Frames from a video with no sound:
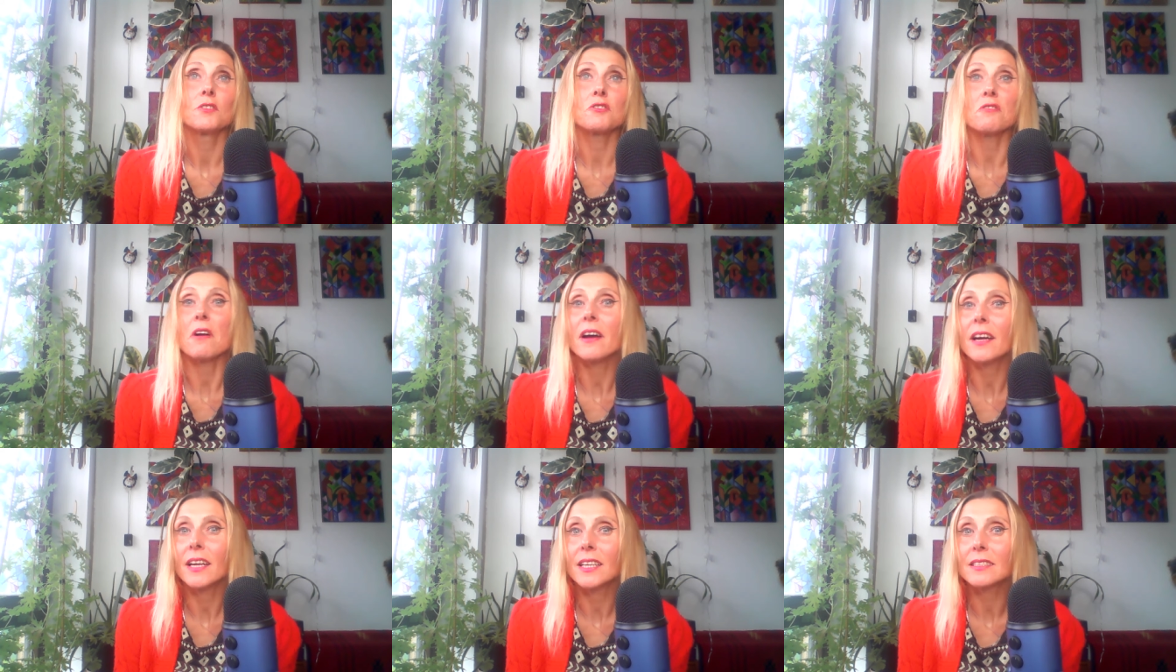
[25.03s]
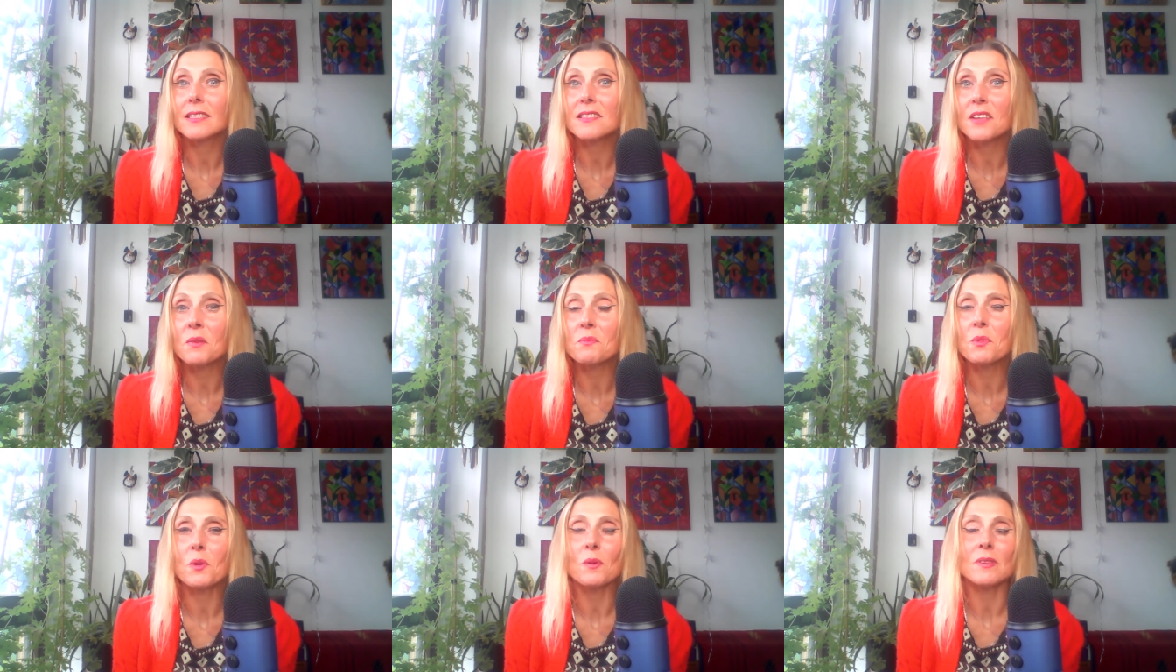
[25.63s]
tried
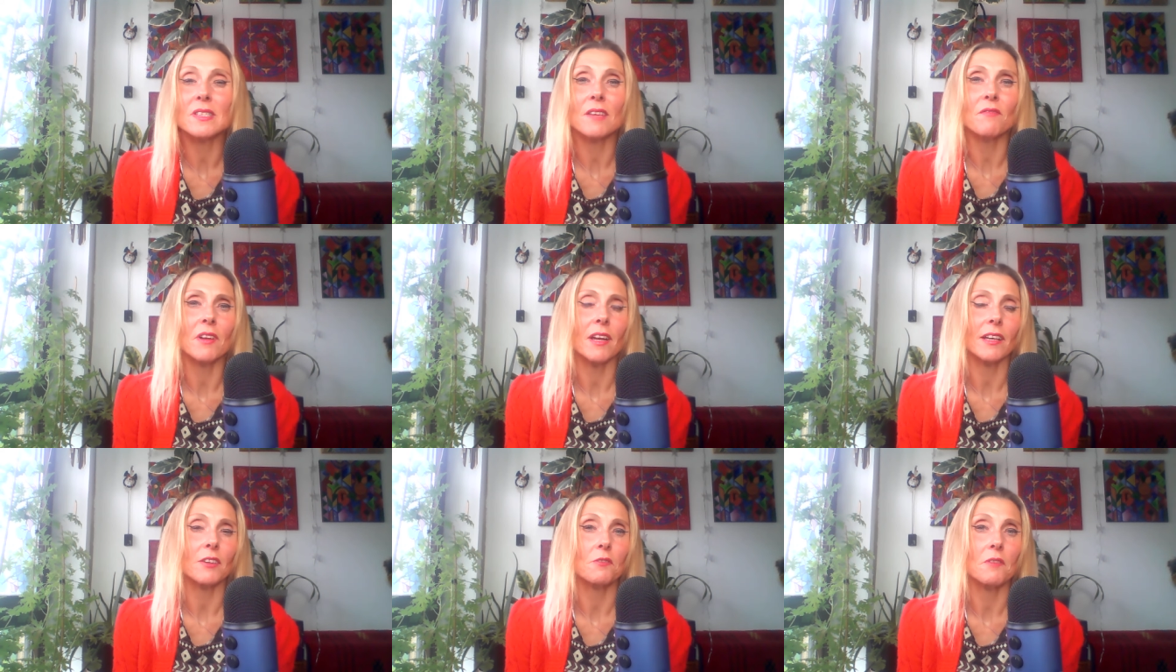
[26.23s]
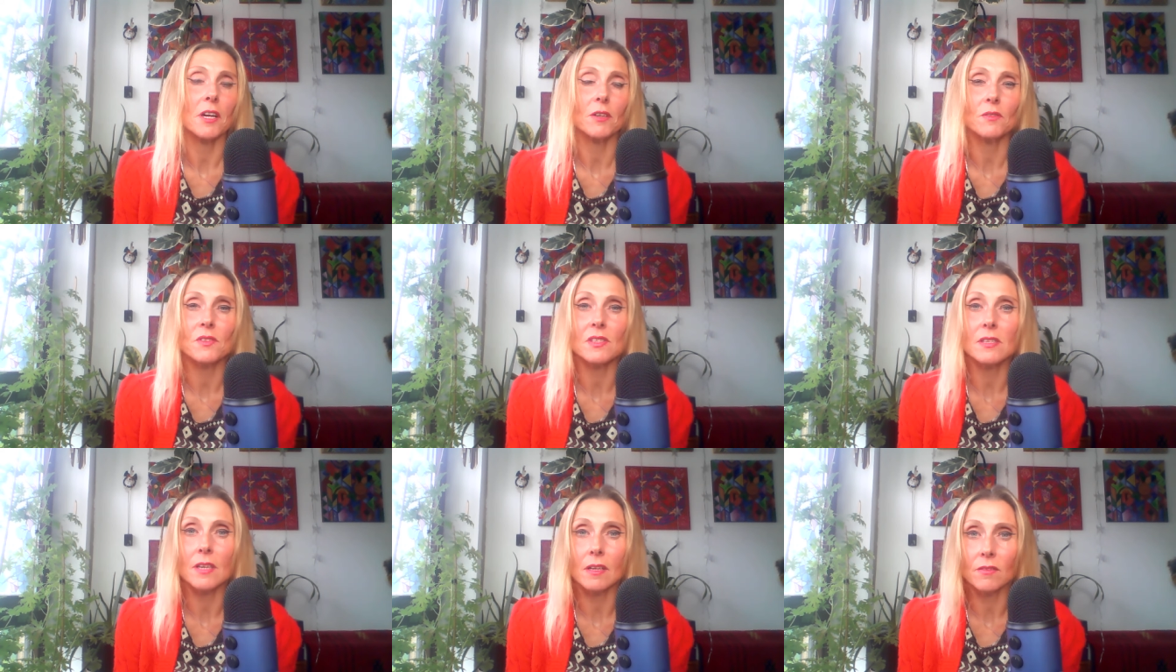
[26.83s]
sample something like around
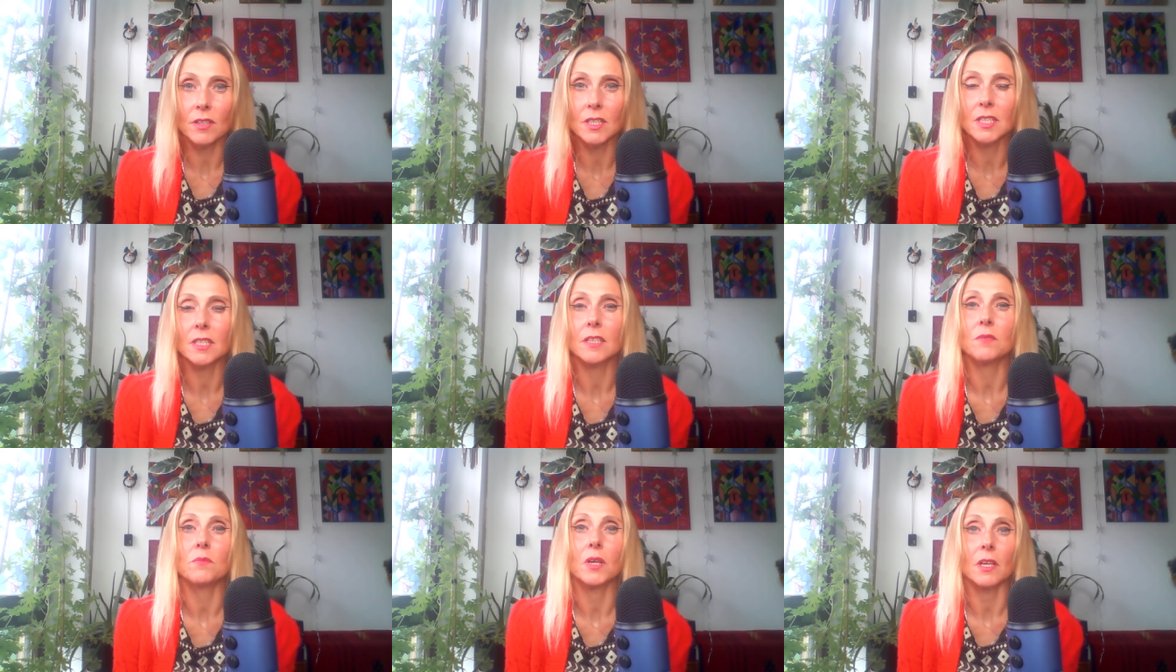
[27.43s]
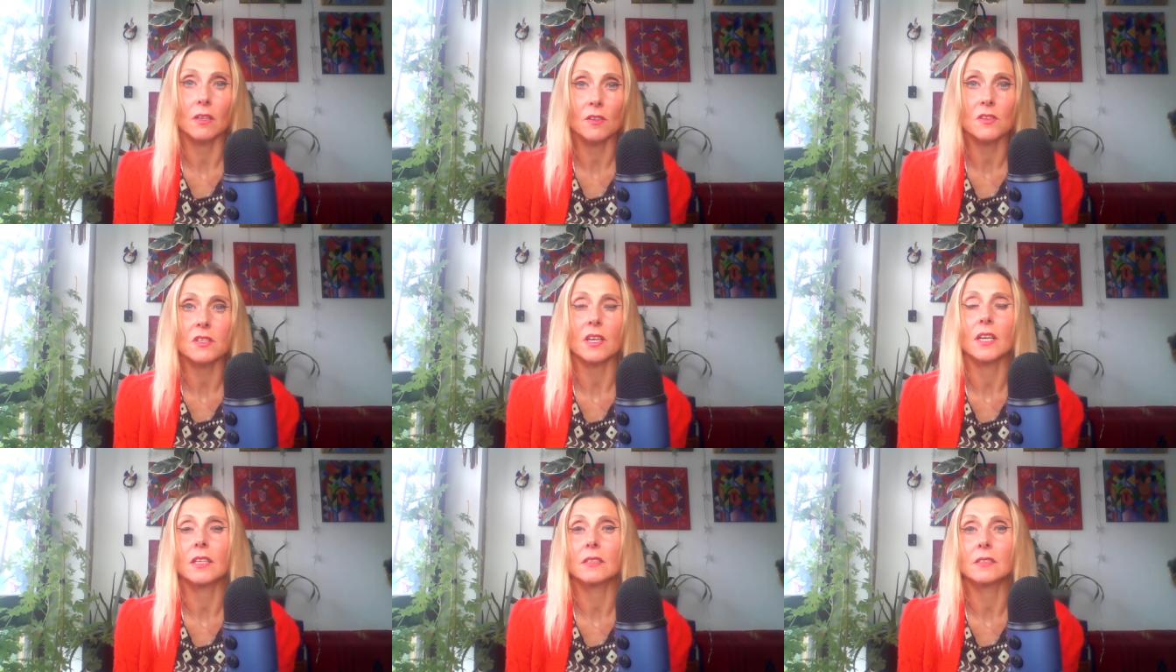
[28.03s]
70 beers
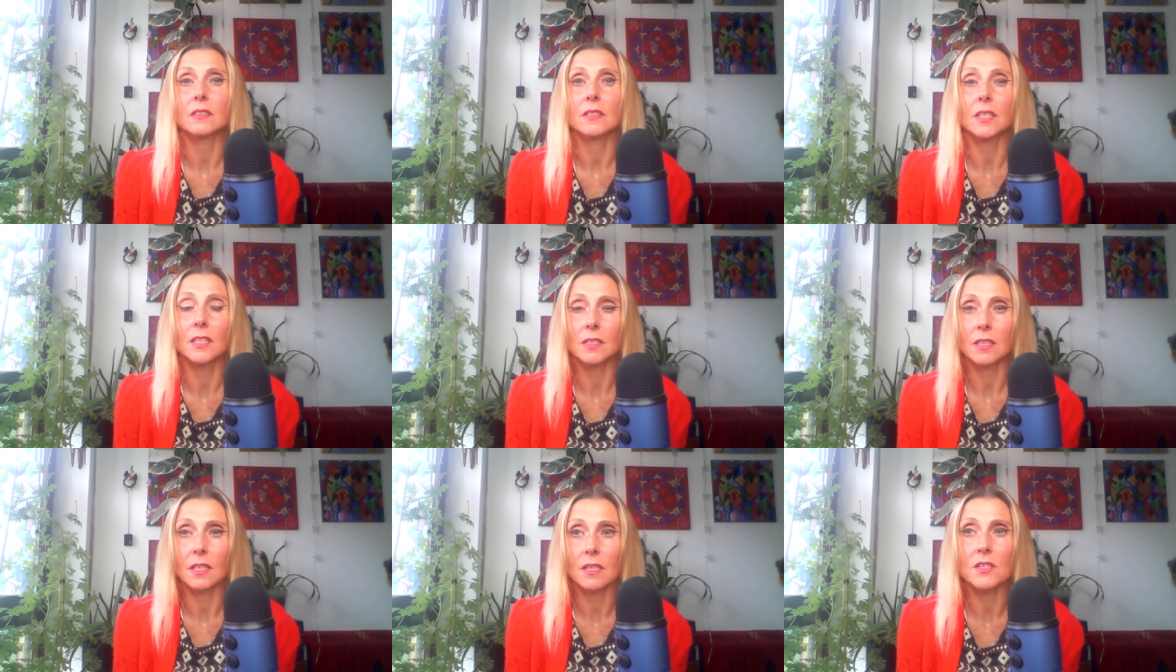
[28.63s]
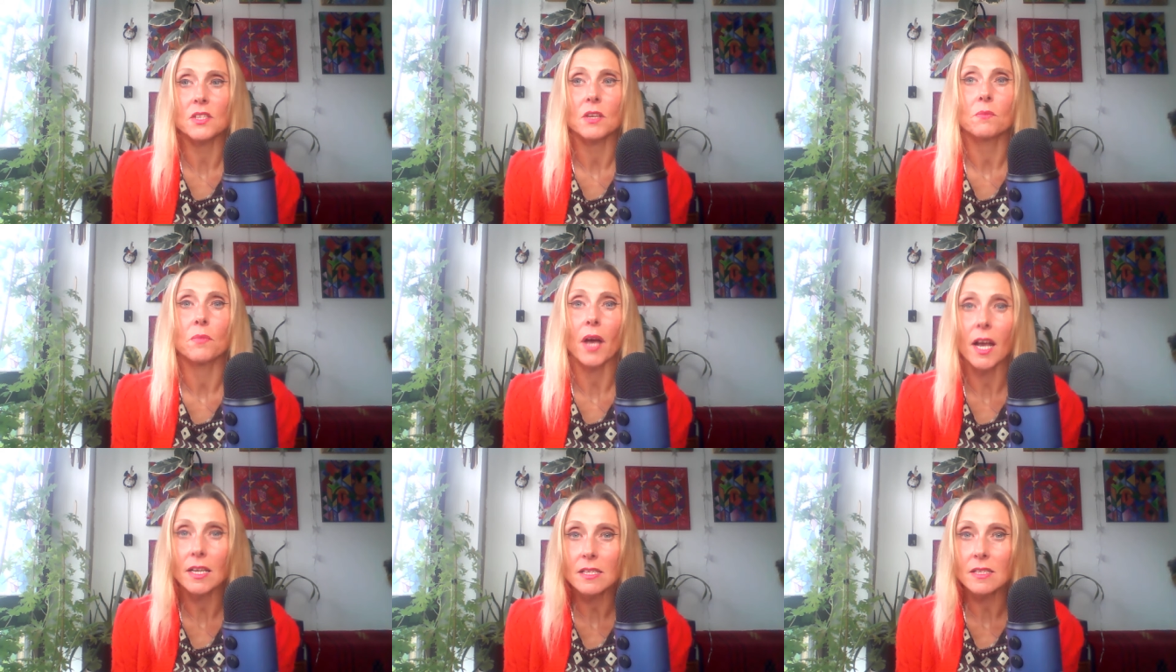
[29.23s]
and it is
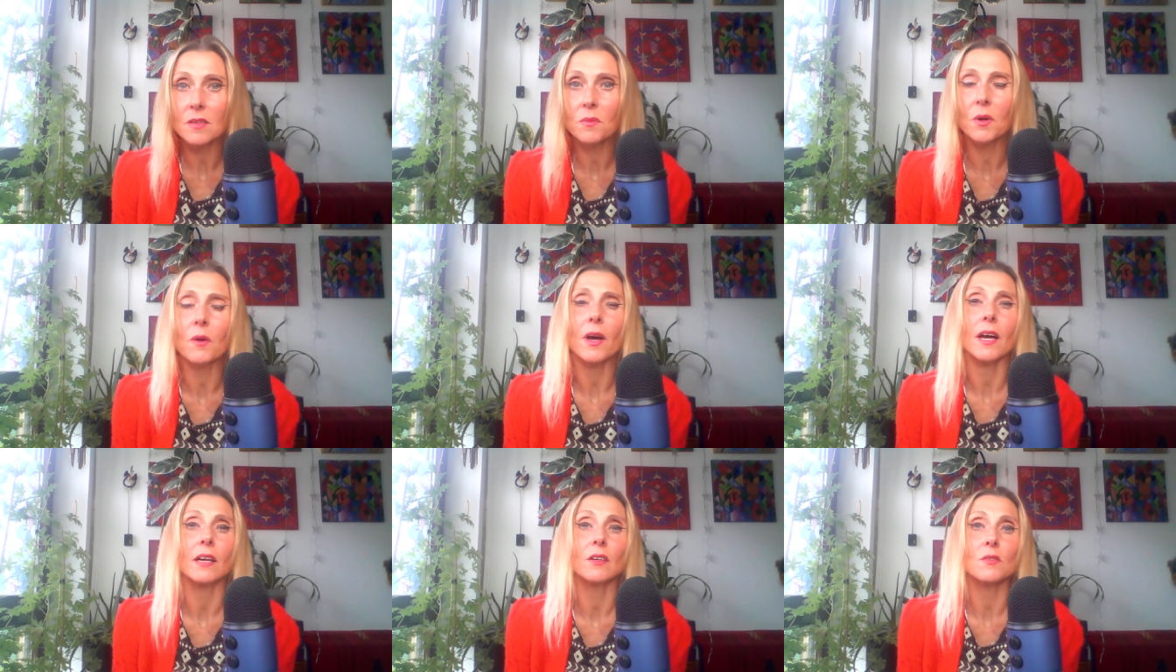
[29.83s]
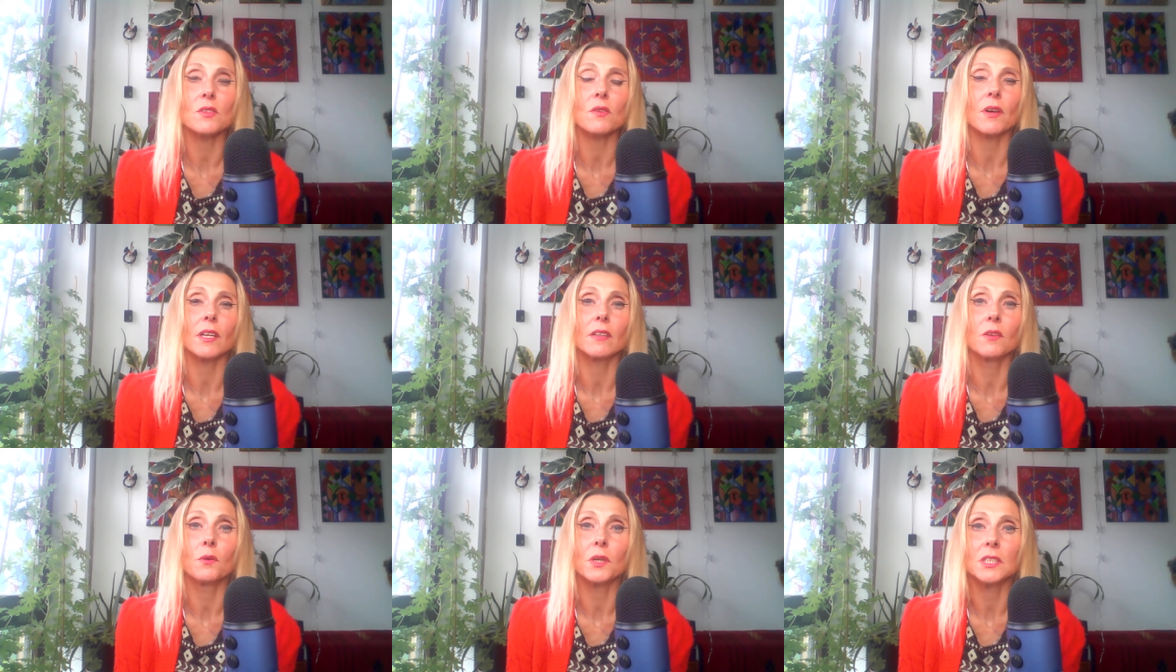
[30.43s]
possible i also
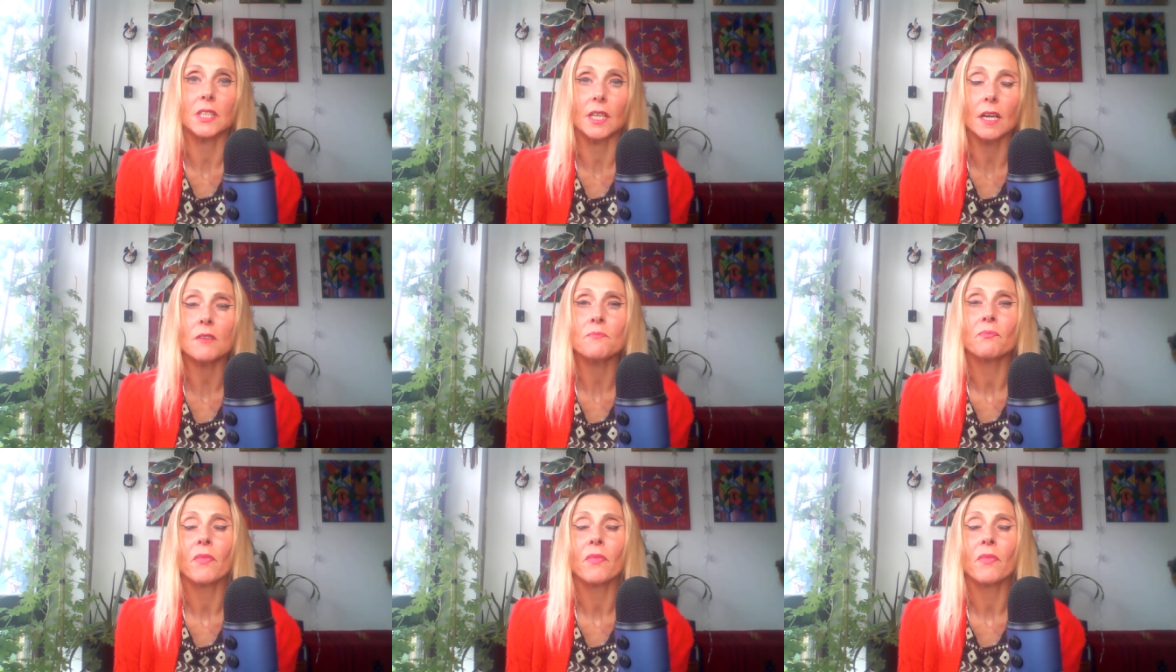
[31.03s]
had no idea